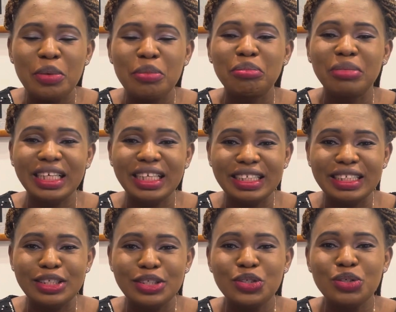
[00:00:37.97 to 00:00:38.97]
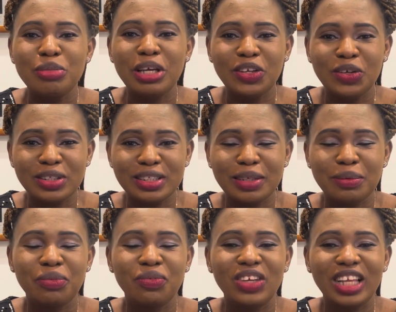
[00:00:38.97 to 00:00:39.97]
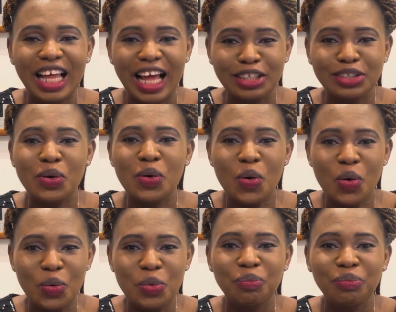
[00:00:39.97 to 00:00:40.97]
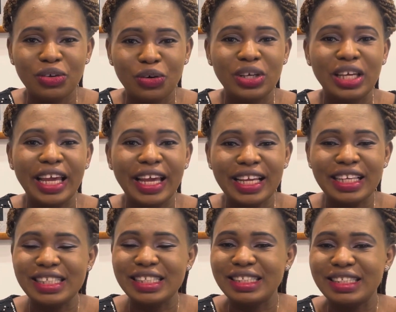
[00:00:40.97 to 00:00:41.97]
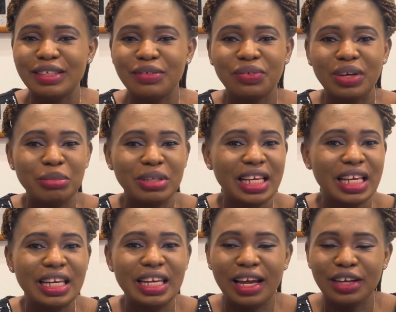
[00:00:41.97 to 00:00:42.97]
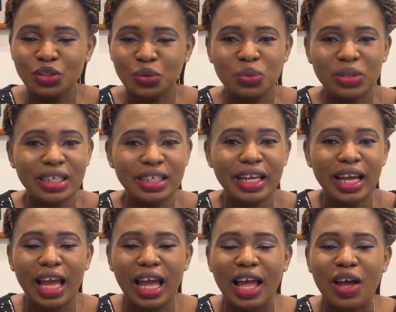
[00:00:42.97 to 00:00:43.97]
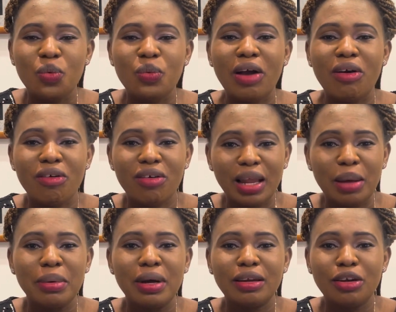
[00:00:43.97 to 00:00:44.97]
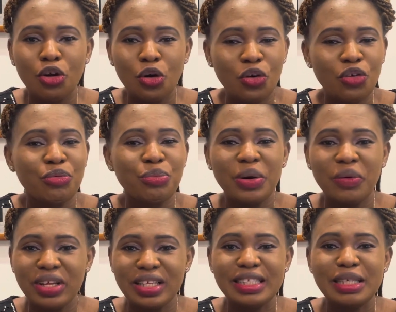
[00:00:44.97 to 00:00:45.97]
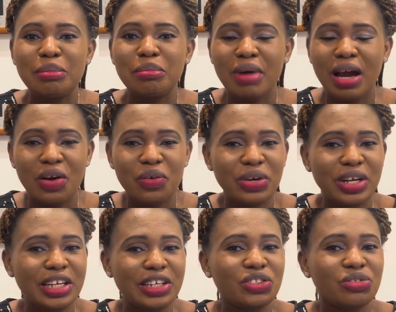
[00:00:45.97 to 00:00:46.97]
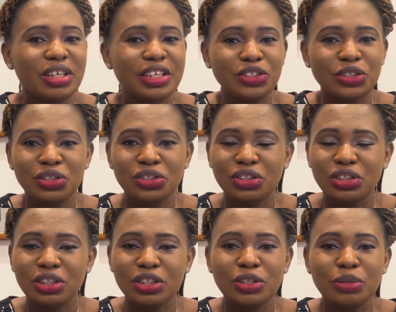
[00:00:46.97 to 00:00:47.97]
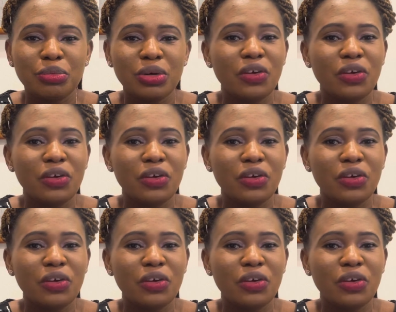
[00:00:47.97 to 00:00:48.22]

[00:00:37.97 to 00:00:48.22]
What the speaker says: please do make yourself feel at home. Okay, this is a family, a large one, and we are all about love, parenting, marriage, relationship,